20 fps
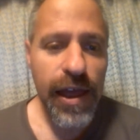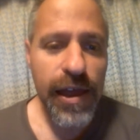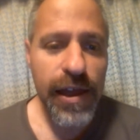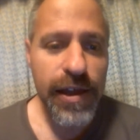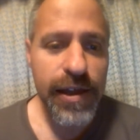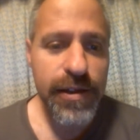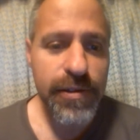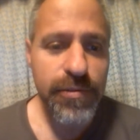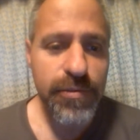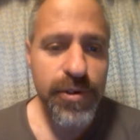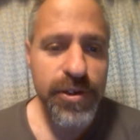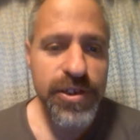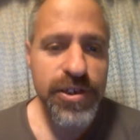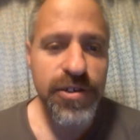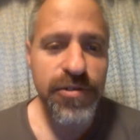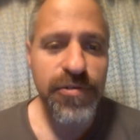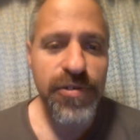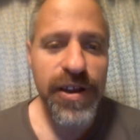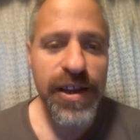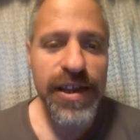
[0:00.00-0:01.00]
was to
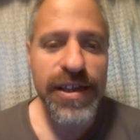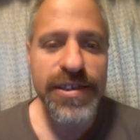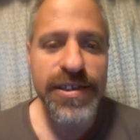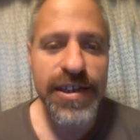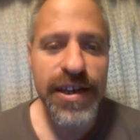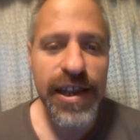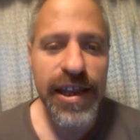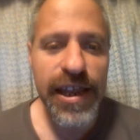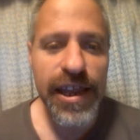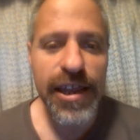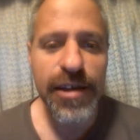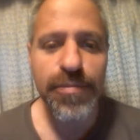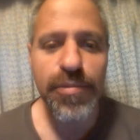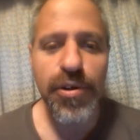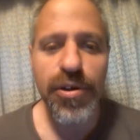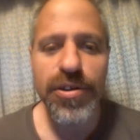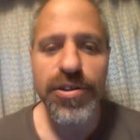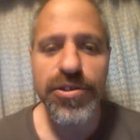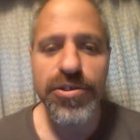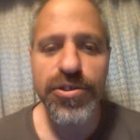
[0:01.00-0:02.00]
release an eBook
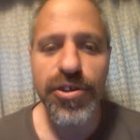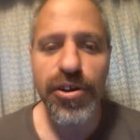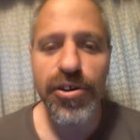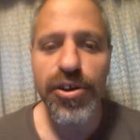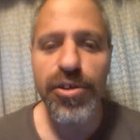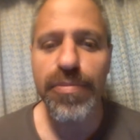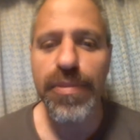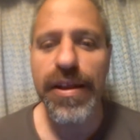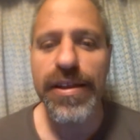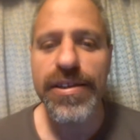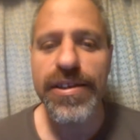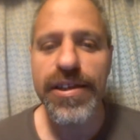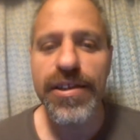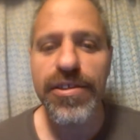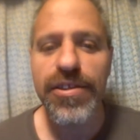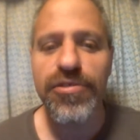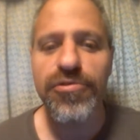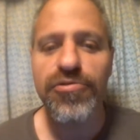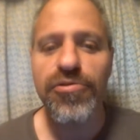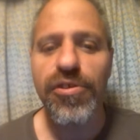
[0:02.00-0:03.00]
documenting the
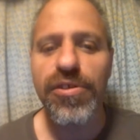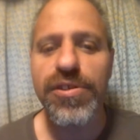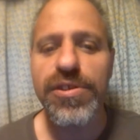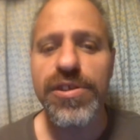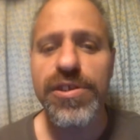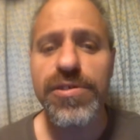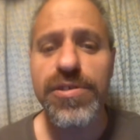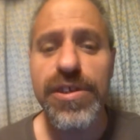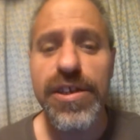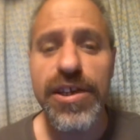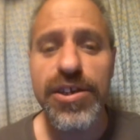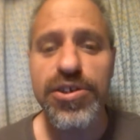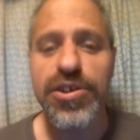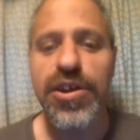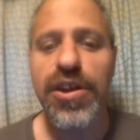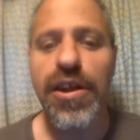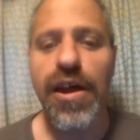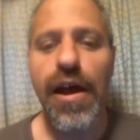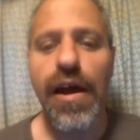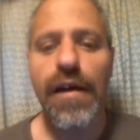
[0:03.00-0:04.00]
transition
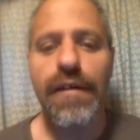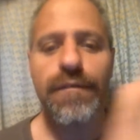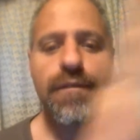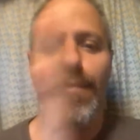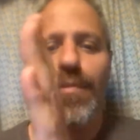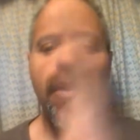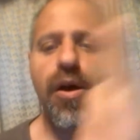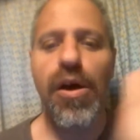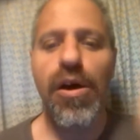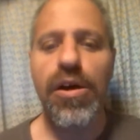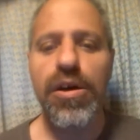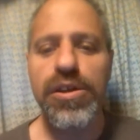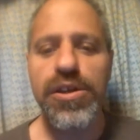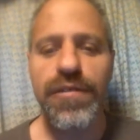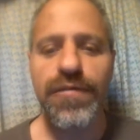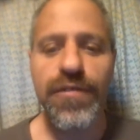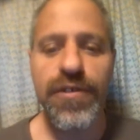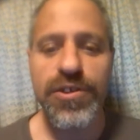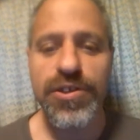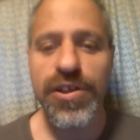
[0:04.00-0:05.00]
from
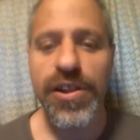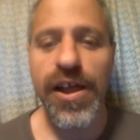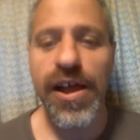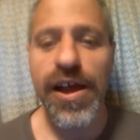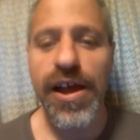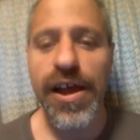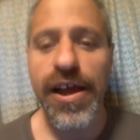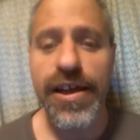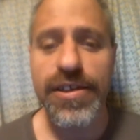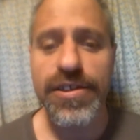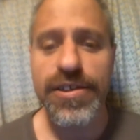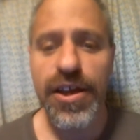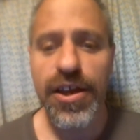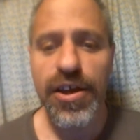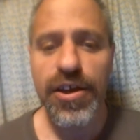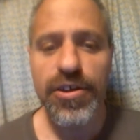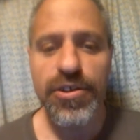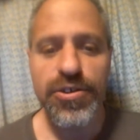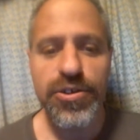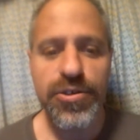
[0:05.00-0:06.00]
artificial highs
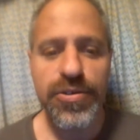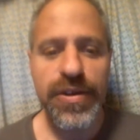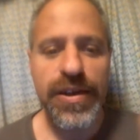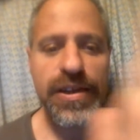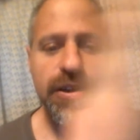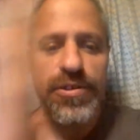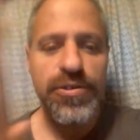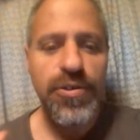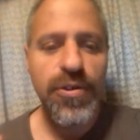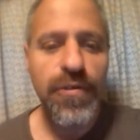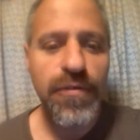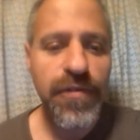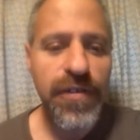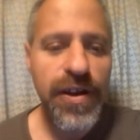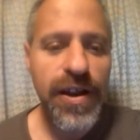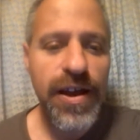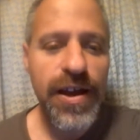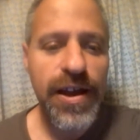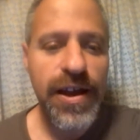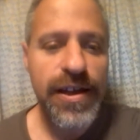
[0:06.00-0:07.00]
to endorphin
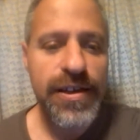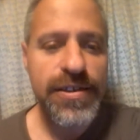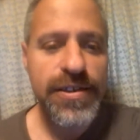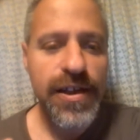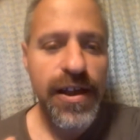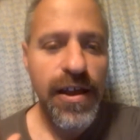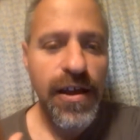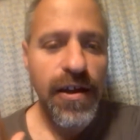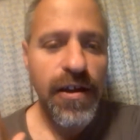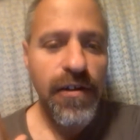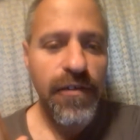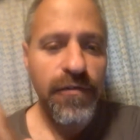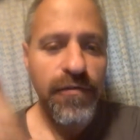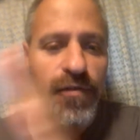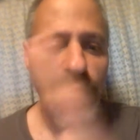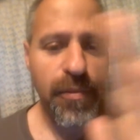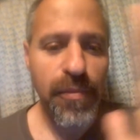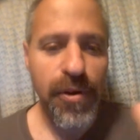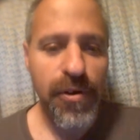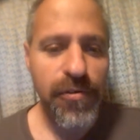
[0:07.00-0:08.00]
highs, from
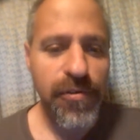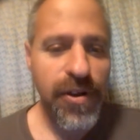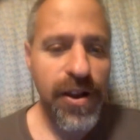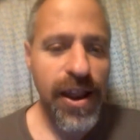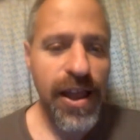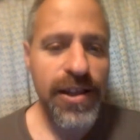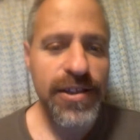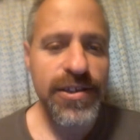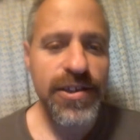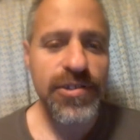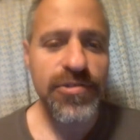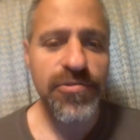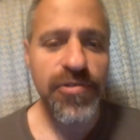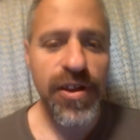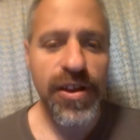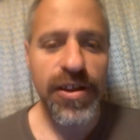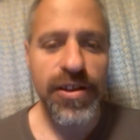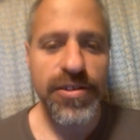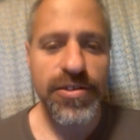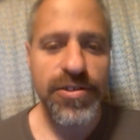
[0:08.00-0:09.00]
a reluctant runner
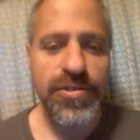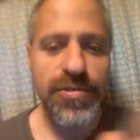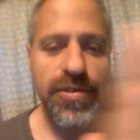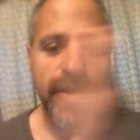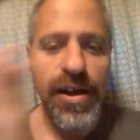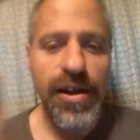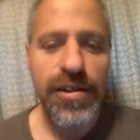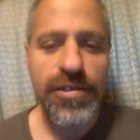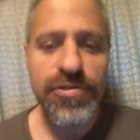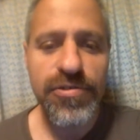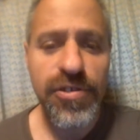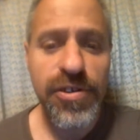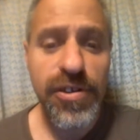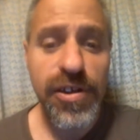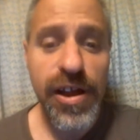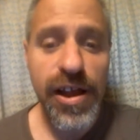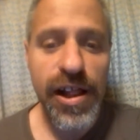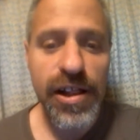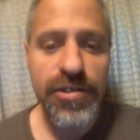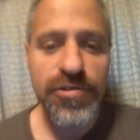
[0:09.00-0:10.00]
to an
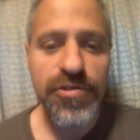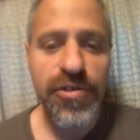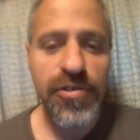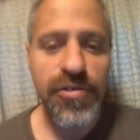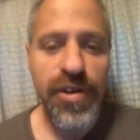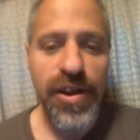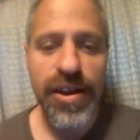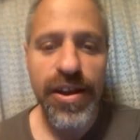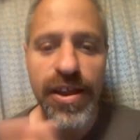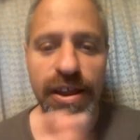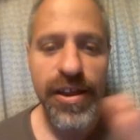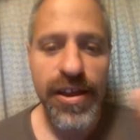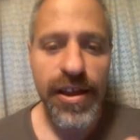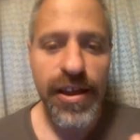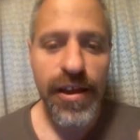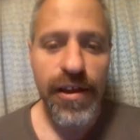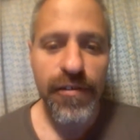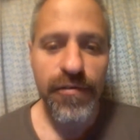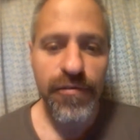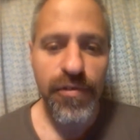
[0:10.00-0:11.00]
ultra runner,
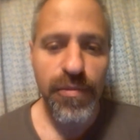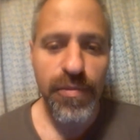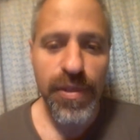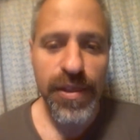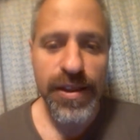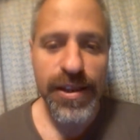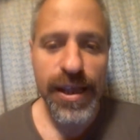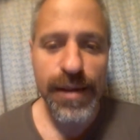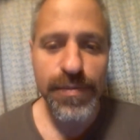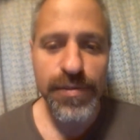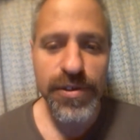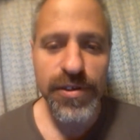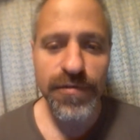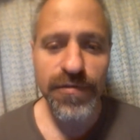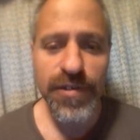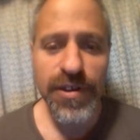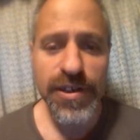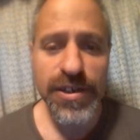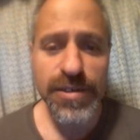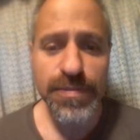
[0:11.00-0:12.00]
from the depths of
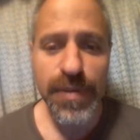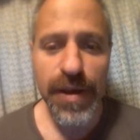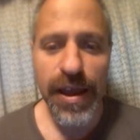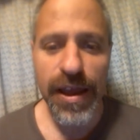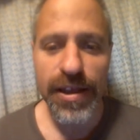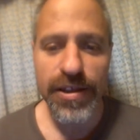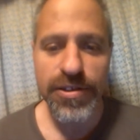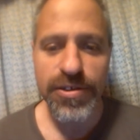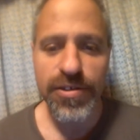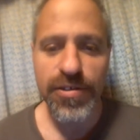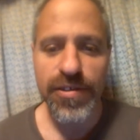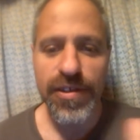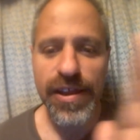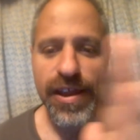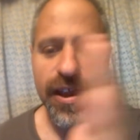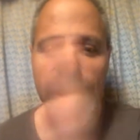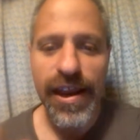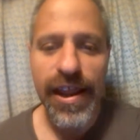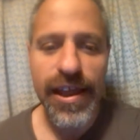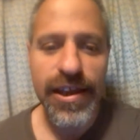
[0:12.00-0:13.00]
despair to the
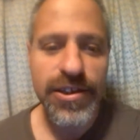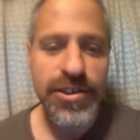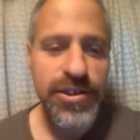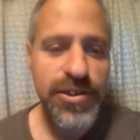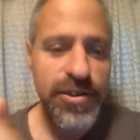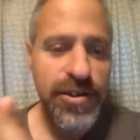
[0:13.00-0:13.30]
elation,